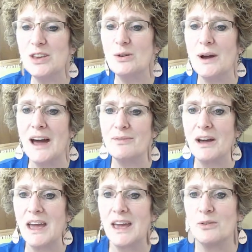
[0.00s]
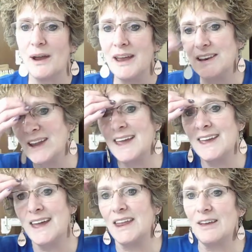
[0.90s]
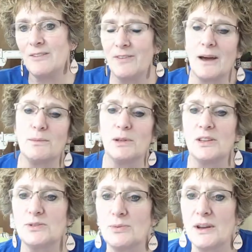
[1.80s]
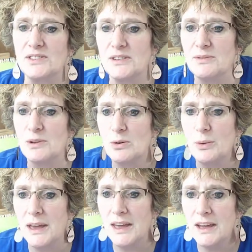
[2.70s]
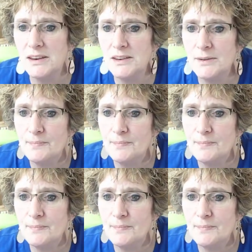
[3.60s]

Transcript: You have a great night and a fabulous rest of your weekend.